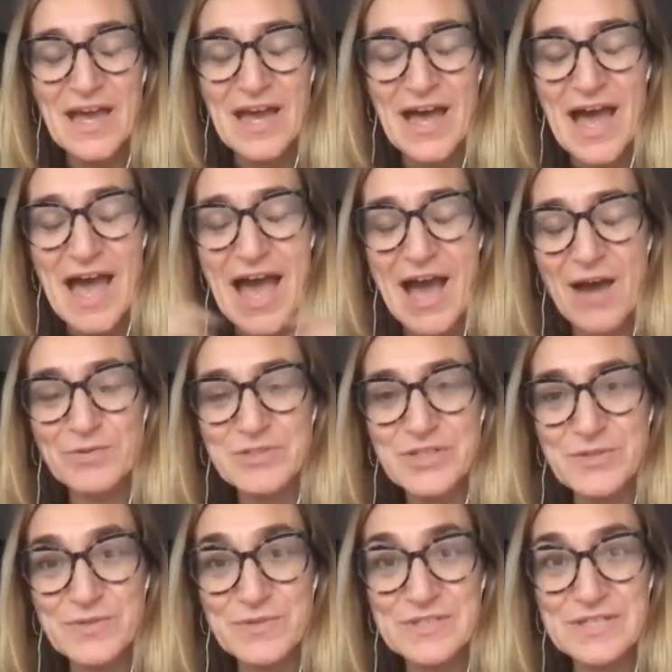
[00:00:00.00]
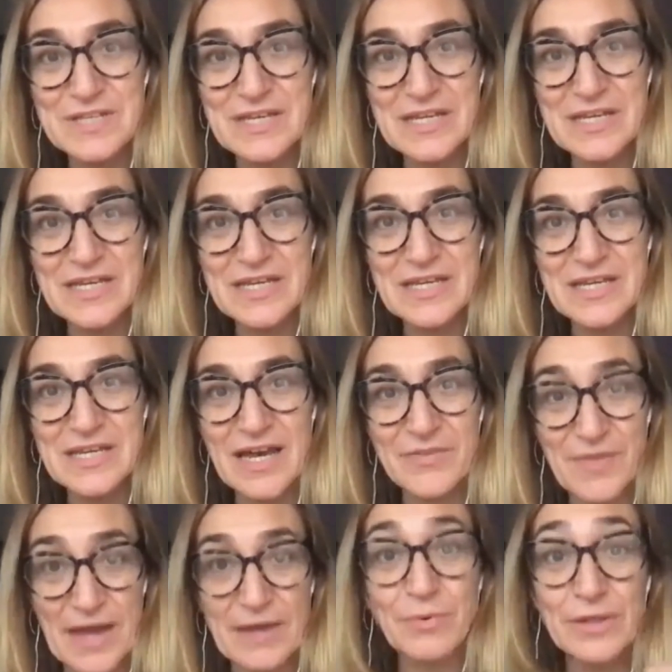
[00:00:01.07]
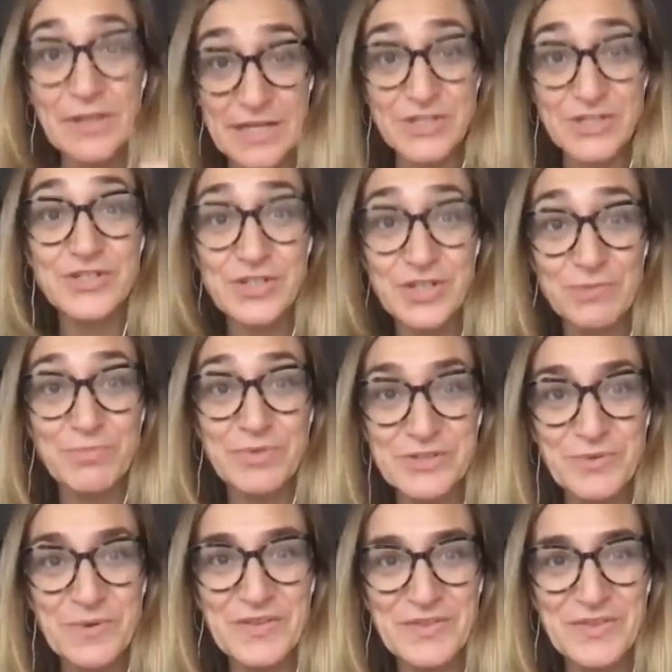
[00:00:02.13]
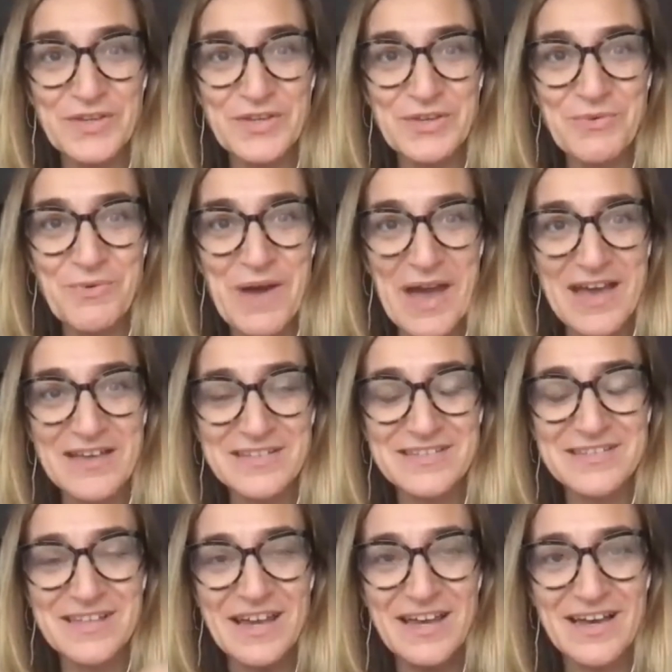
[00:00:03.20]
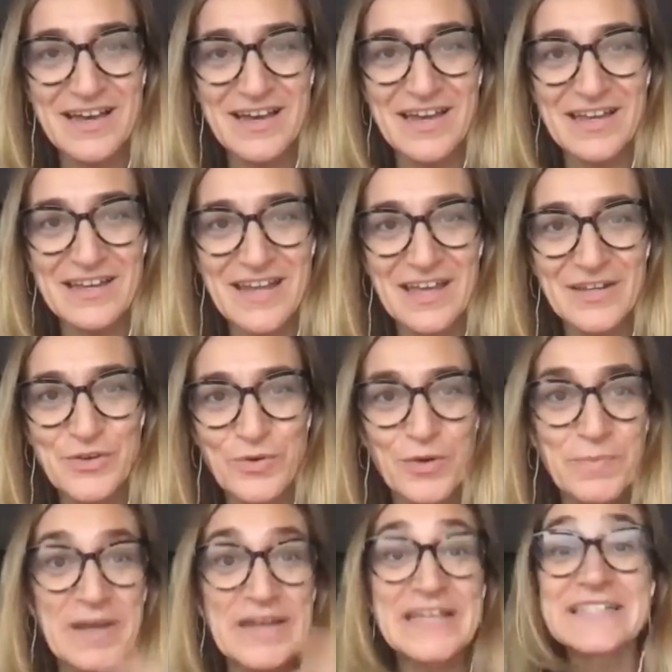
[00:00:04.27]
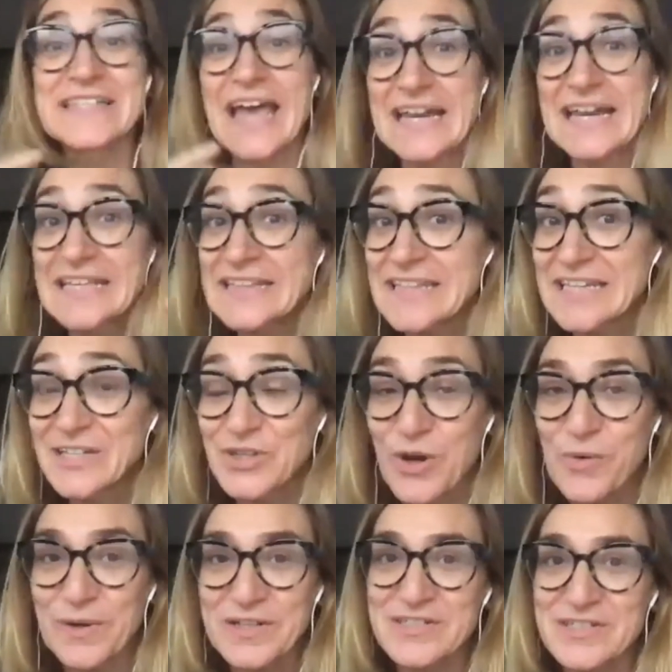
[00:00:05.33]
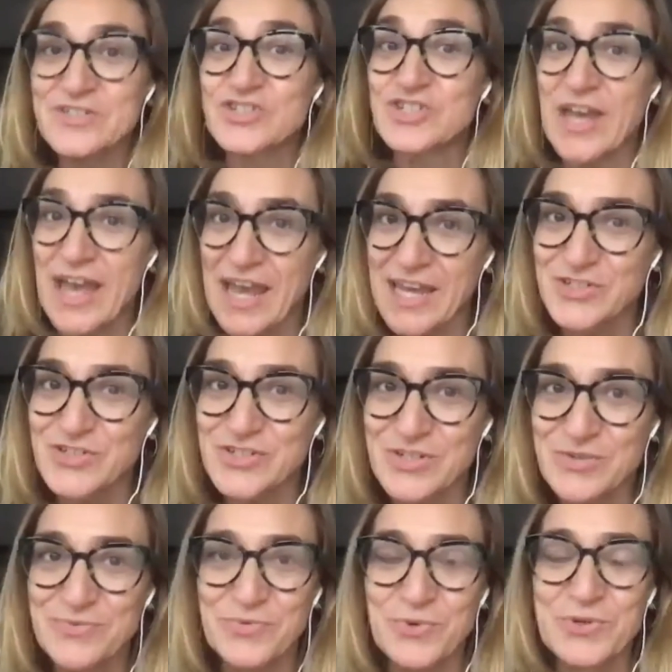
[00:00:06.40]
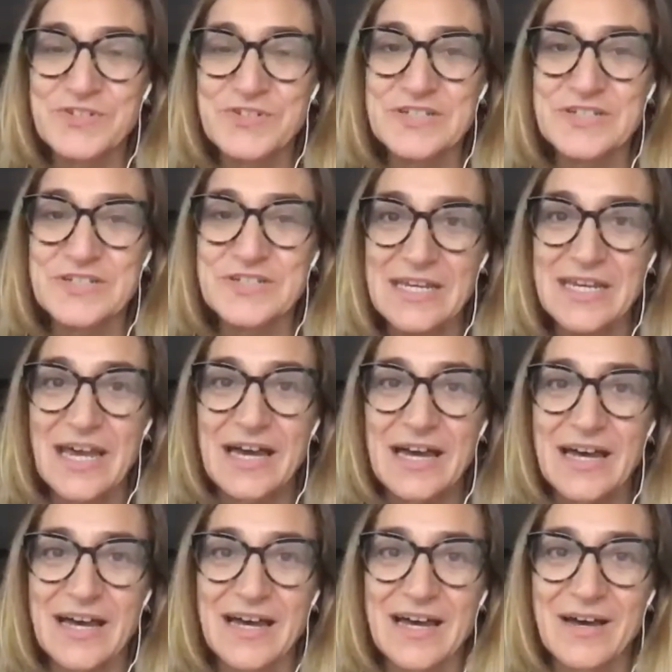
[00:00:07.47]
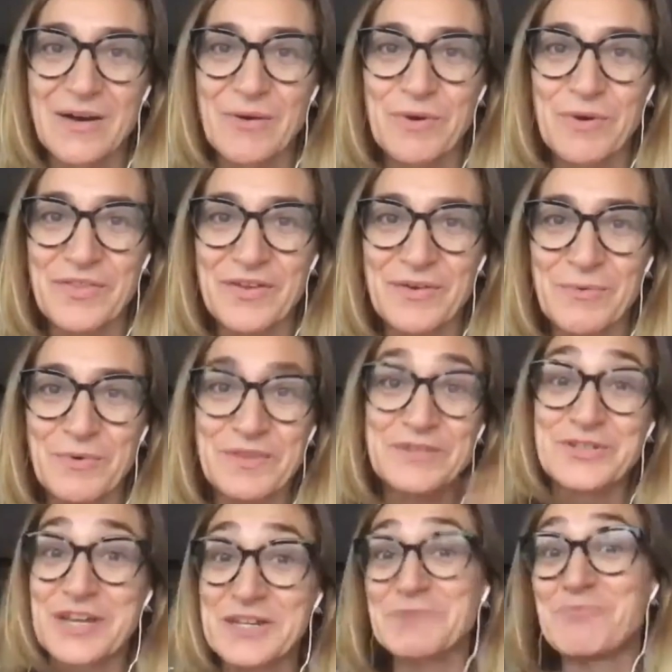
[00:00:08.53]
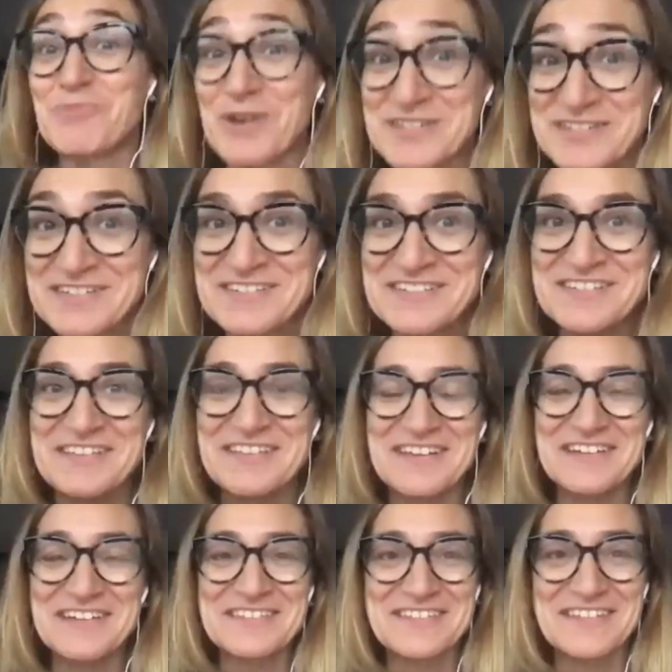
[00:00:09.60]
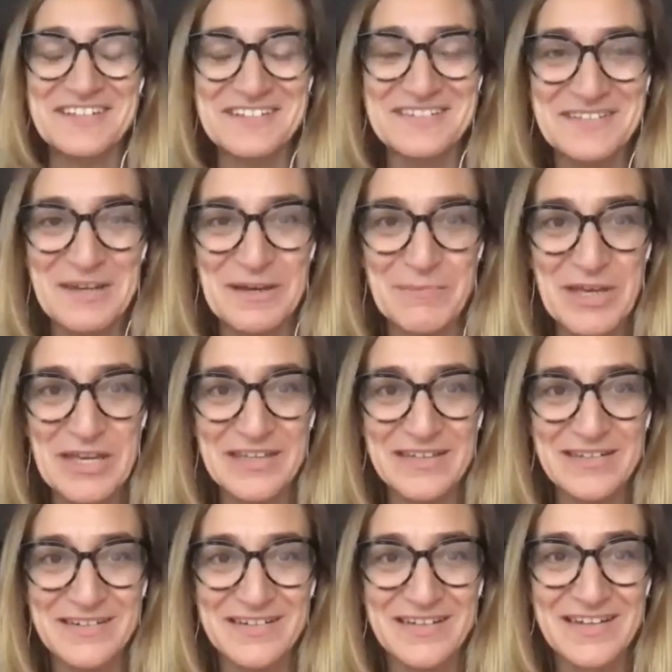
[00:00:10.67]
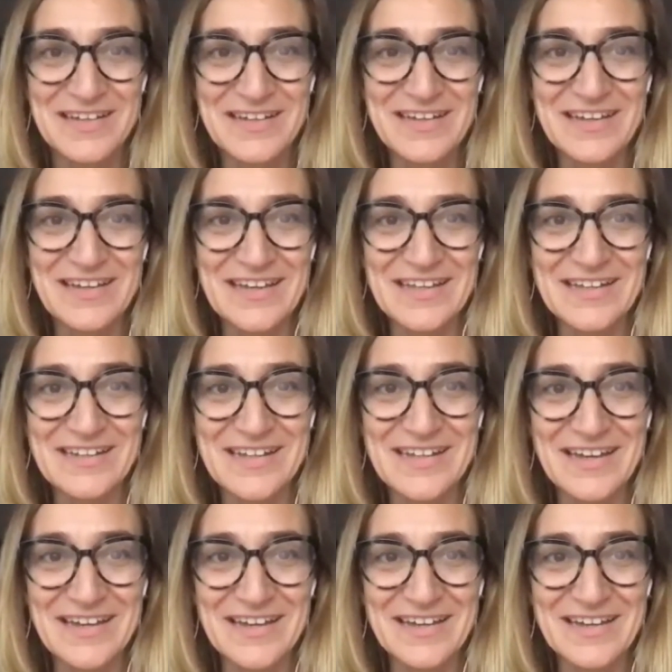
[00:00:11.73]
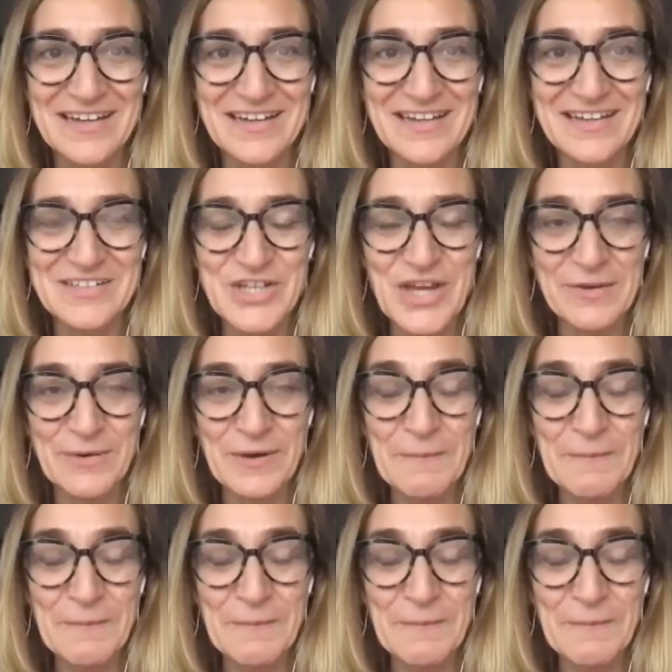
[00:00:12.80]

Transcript: How do you see that relationship between the US and Europe, and is anything going to change? Do you foresee with a changing presidency that is coming in January?